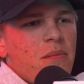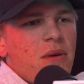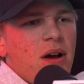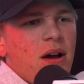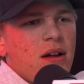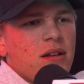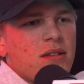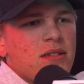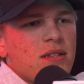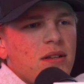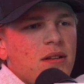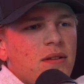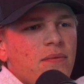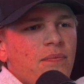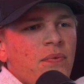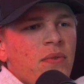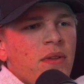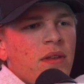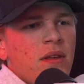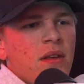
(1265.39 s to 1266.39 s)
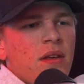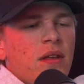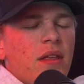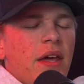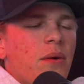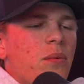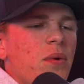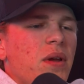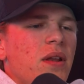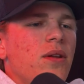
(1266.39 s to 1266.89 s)
mods, and
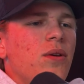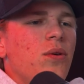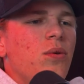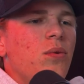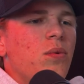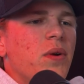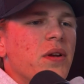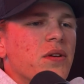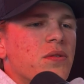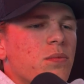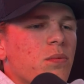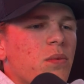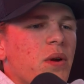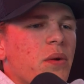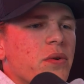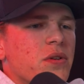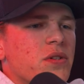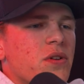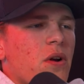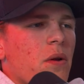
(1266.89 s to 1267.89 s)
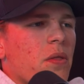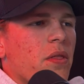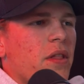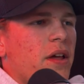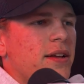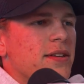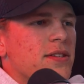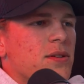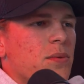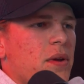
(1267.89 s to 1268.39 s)
like we knew we were starting
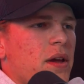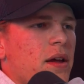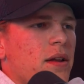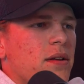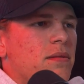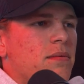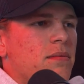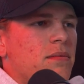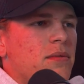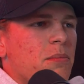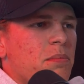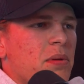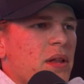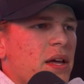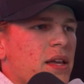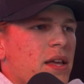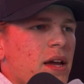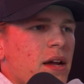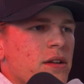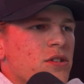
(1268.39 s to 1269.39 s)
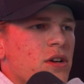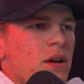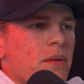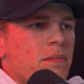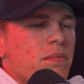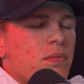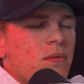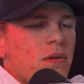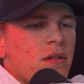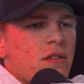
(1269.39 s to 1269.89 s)
late, so we had to play catch
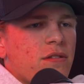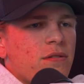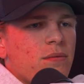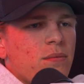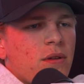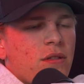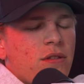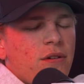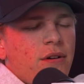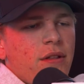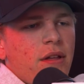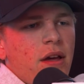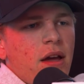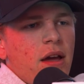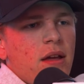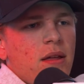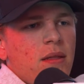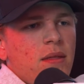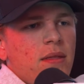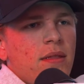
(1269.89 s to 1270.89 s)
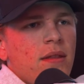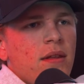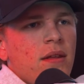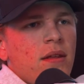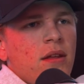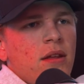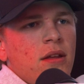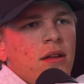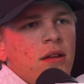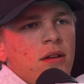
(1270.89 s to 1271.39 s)
up with all that, and
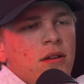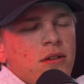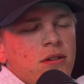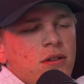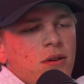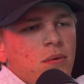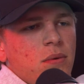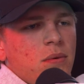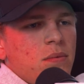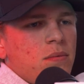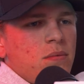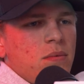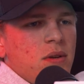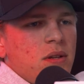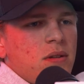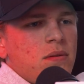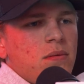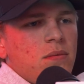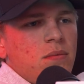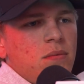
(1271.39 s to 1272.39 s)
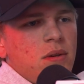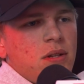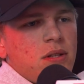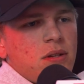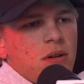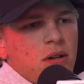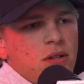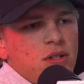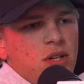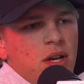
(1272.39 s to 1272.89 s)
so we
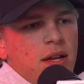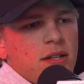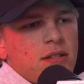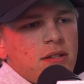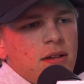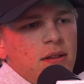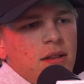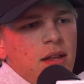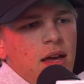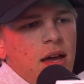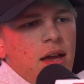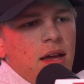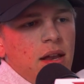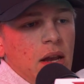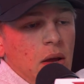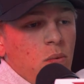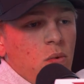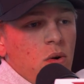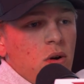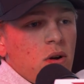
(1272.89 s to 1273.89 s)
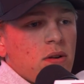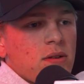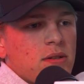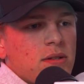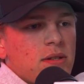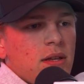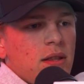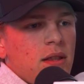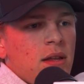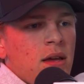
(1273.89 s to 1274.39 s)
took a chance on that, and it
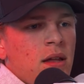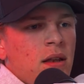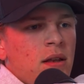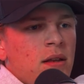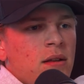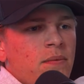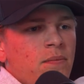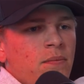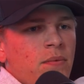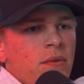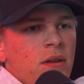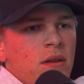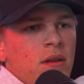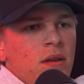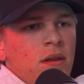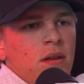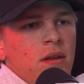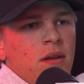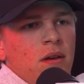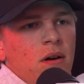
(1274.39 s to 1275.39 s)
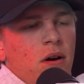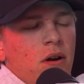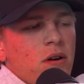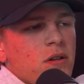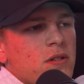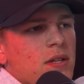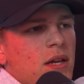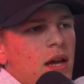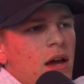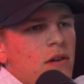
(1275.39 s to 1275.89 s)
worked. And then
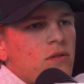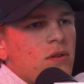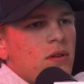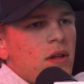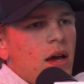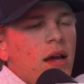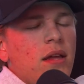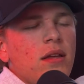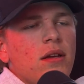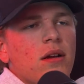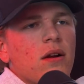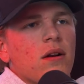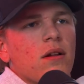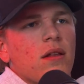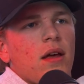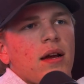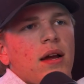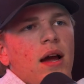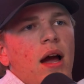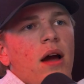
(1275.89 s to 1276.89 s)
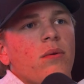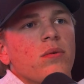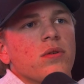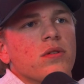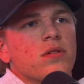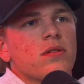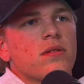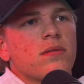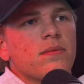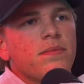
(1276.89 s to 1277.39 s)
honestly, after that year, I
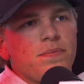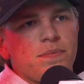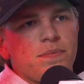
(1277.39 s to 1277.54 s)
was